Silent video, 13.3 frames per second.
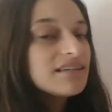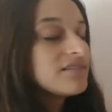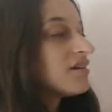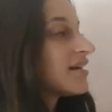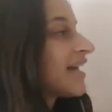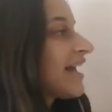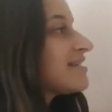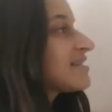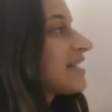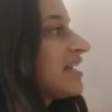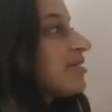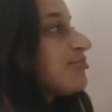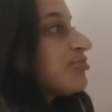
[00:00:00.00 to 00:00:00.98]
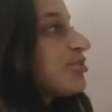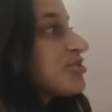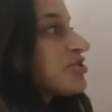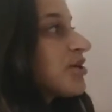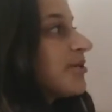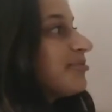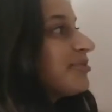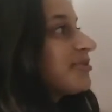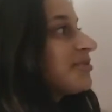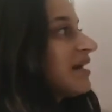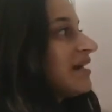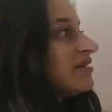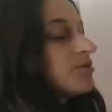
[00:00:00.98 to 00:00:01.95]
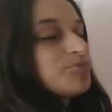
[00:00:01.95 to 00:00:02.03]
The gas can't push up,
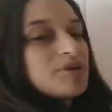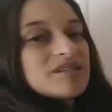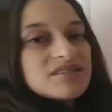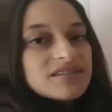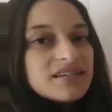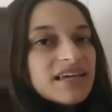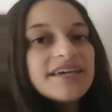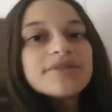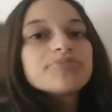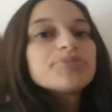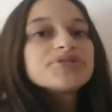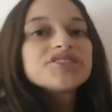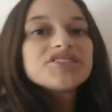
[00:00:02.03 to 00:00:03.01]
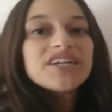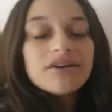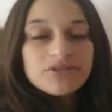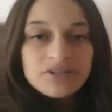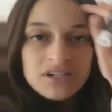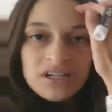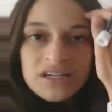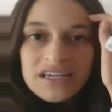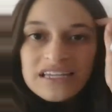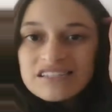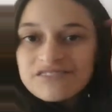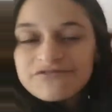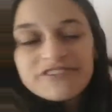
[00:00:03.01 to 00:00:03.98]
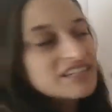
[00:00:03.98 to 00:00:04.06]
and the piston can't push down.
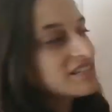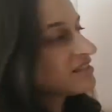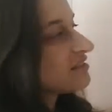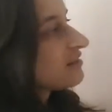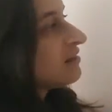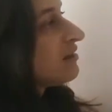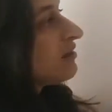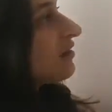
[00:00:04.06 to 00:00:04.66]
It's fixed